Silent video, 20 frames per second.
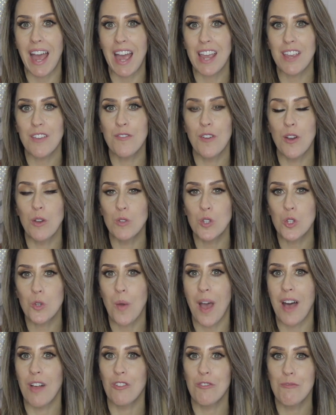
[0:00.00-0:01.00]
iPhone
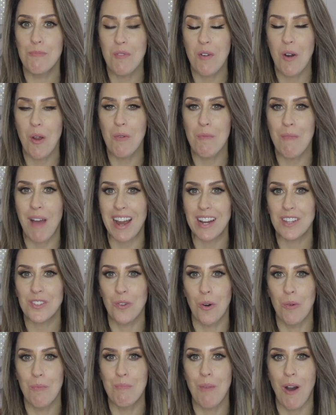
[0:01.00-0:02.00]
12 Pro Max
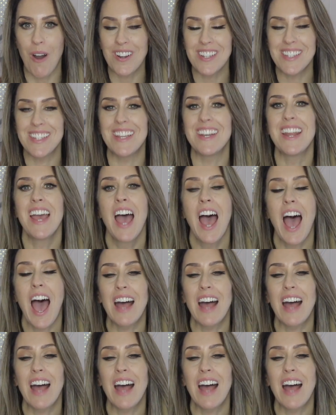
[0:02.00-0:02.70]
unboxing.